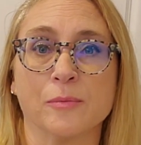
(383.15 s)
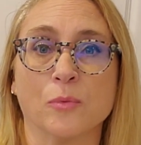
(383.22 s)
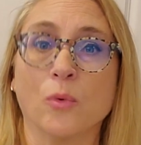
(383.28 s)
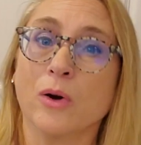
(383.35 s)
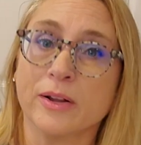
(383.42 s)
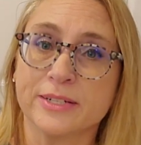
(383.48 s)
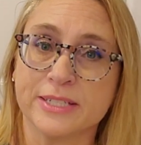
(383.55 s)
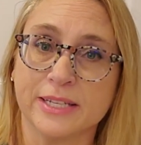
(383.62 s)

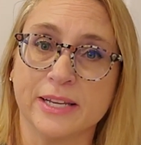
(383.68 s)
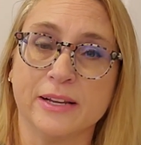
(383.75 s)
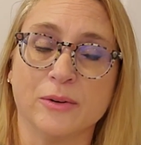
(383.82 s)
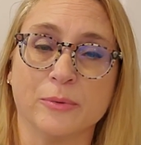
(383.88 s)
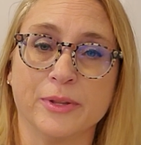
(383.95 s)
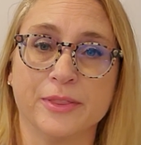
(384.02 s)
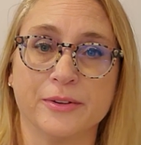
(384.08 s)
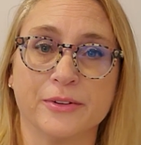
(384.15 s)

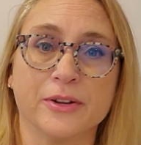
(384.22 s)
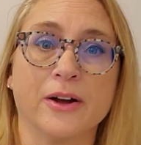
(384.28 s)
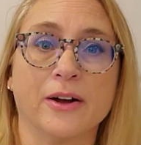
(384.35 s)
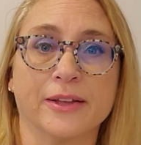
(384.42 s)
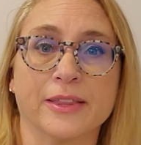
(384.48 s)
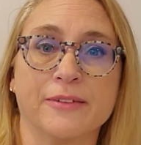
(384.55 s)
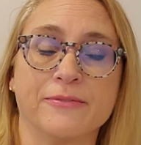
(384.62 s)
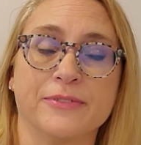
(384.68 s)
wanting with your
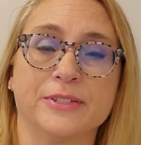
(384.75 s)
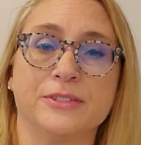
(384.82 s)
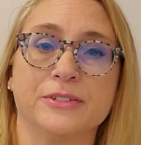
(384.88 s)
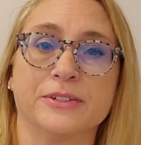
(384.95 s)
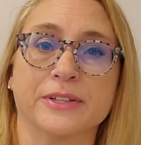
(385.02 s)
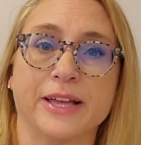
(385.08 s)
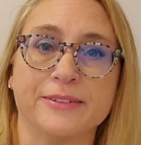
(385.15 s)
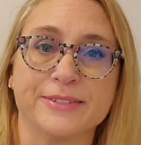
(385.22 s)
dog that fits
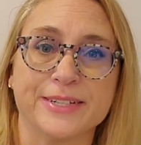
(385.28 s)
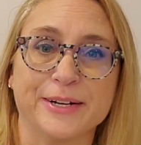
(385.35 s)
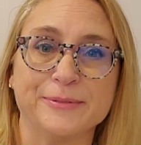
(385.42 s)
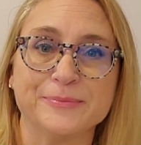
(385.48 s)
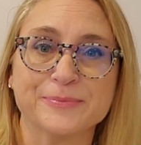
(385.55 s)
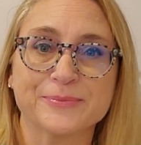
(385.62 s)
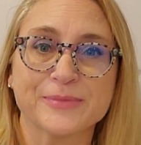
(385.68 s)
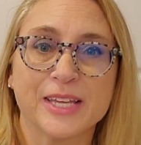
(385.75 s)
your lifestyle.